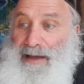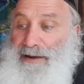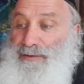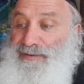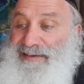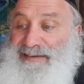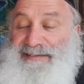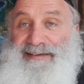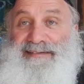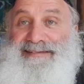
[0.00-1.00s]
and you see
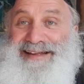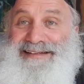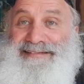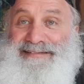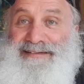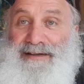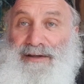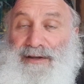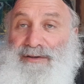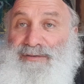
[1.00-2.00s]
success,
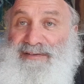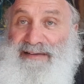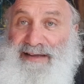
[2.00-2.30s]
you see